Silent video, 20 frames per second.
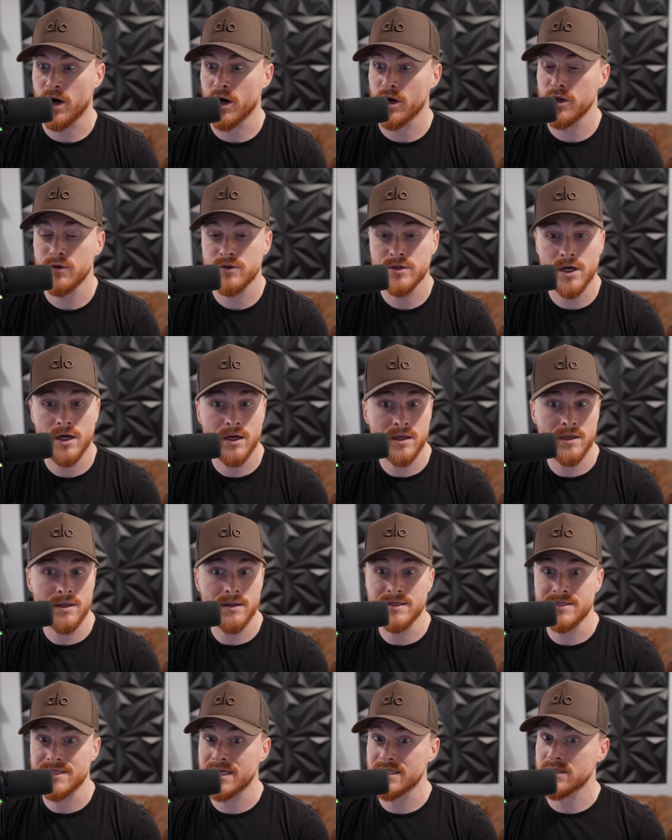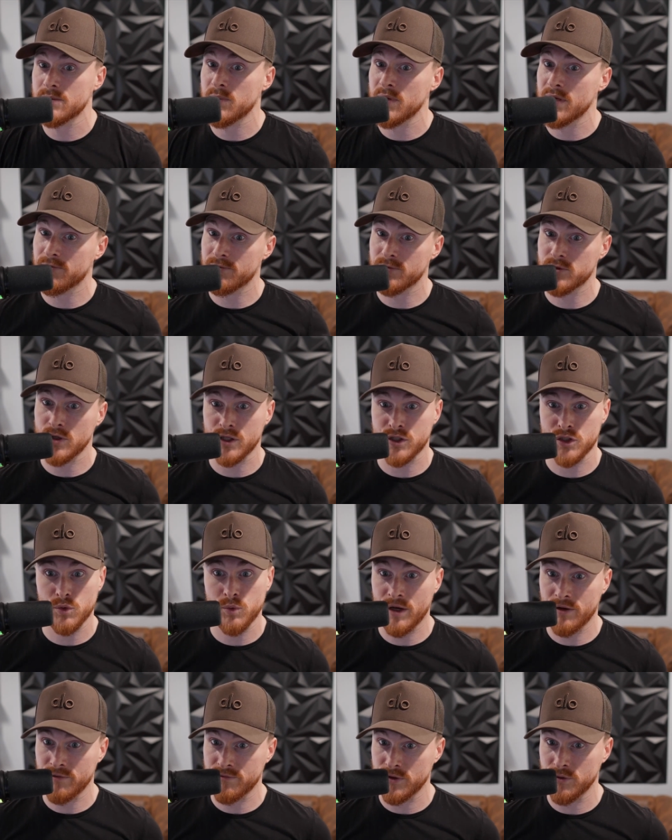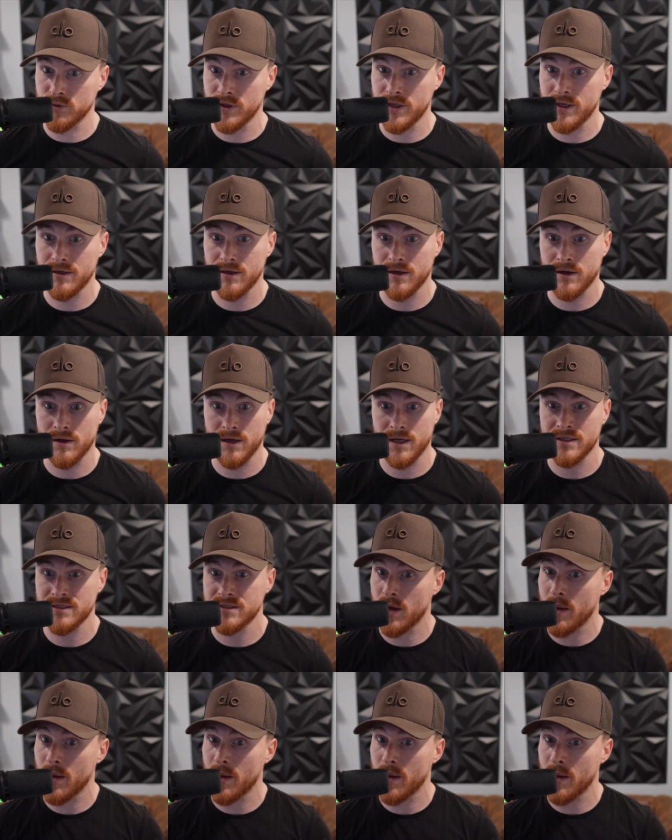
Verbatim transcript: Are you talking this has to be a 12 unit or it's